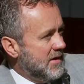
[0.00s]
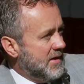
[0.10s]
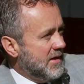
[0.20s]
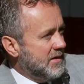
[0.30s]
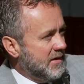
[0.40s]

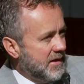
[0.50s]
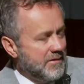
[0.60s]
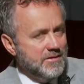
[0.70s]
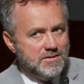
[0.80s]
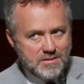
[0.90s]
And I can
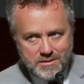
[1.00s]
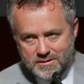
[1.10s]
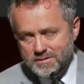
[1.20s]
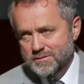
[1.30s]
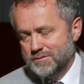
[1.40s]

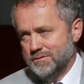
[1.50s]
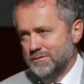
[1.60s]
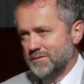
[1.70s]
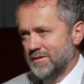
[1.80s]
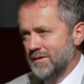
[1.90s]
guarantee
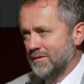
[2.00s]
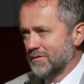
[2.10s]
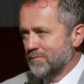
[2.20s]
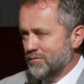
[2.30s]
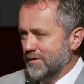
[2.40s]
you that
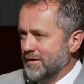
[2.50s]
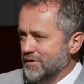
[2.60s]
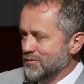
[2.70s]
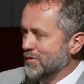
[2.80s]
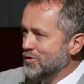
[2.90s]
your
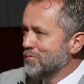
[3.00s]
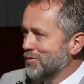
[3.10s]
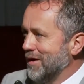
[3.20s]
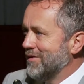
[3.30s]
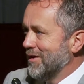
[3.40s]
prayers, when you
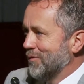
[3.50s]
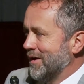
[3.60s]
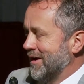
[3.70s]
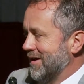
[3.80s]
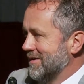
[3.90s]
pray that
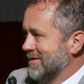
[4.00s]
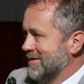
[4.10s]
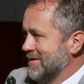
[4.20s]
way,